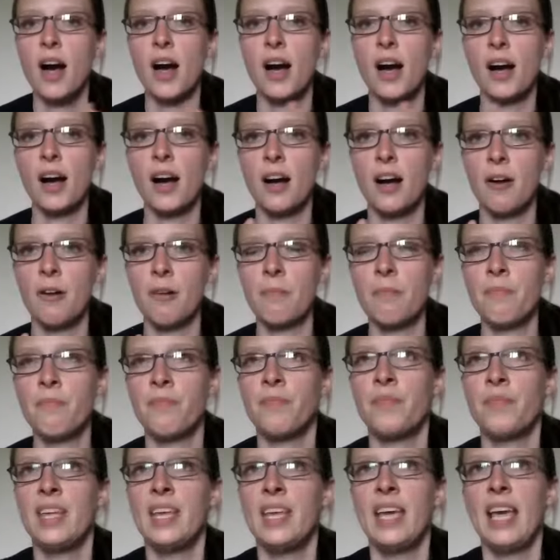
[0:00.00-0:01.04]
And
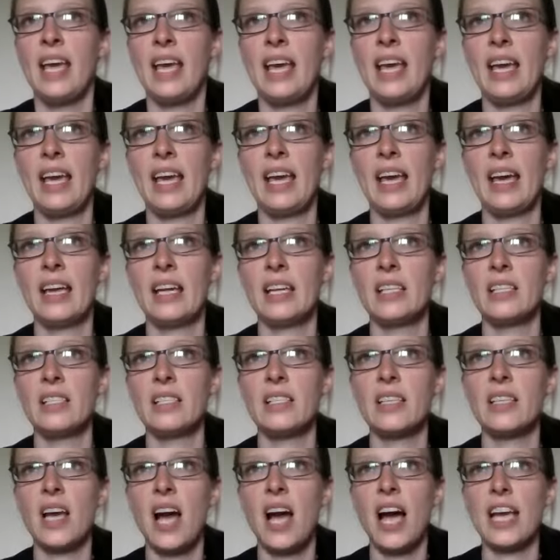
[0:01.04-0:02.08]

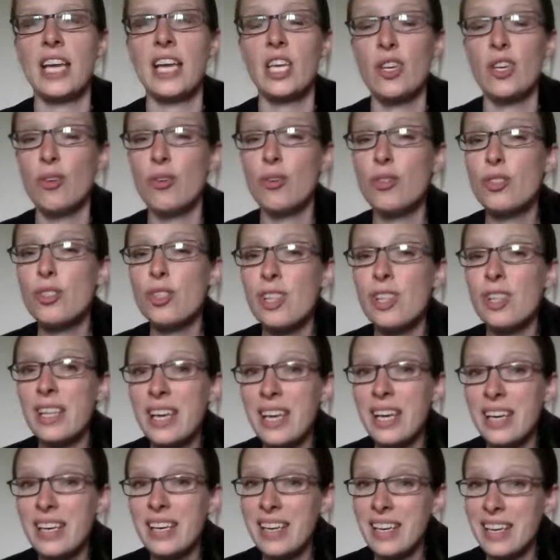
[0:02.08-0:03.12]
I
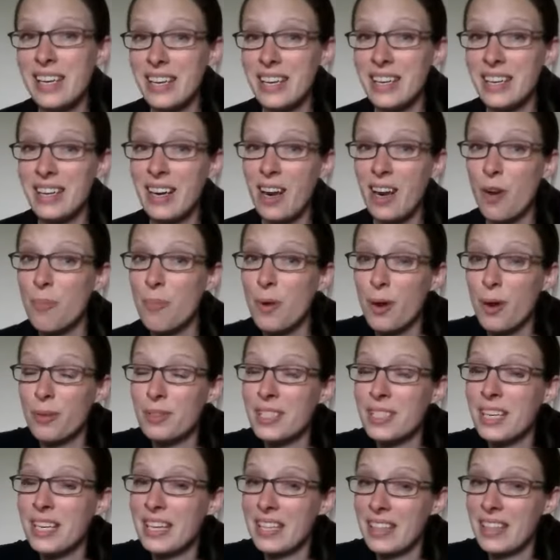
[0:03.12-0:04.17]
usually need a
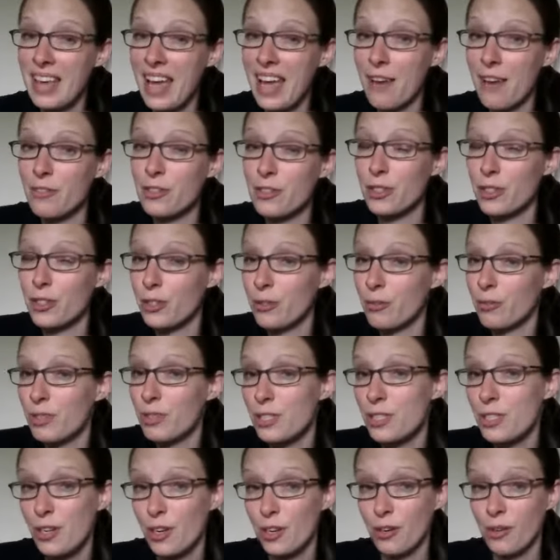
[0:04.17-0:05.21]
protein in the afternoon
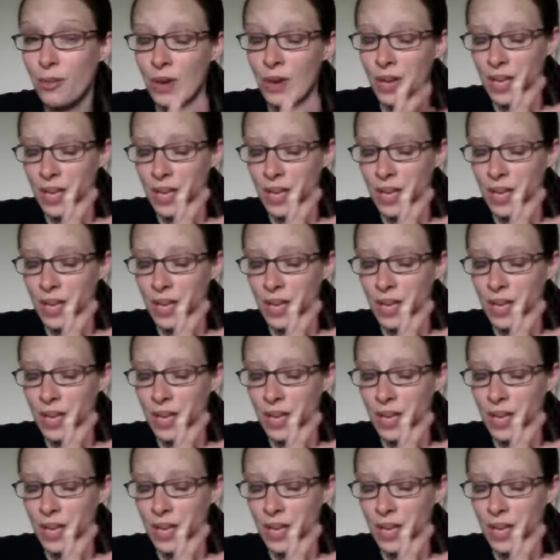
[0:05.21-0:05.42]
too.